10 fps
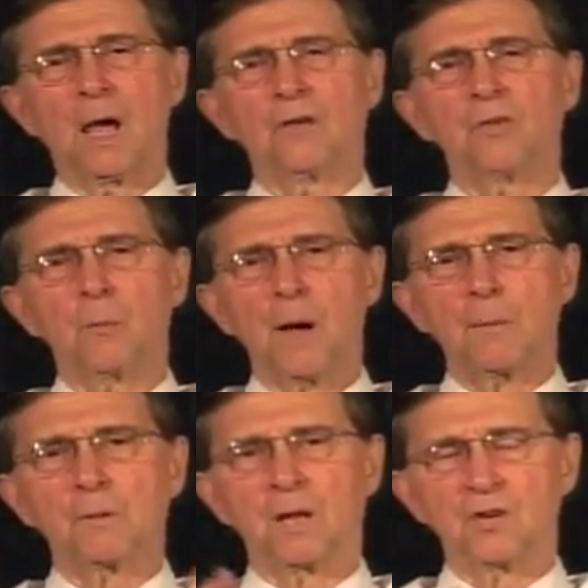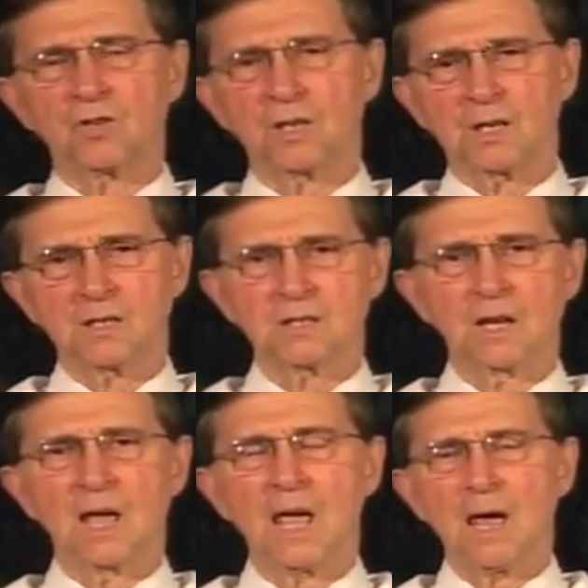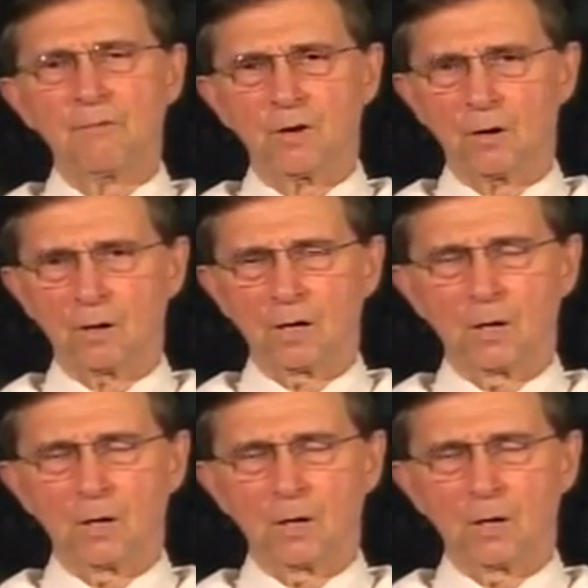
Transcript: as the population gets heavier.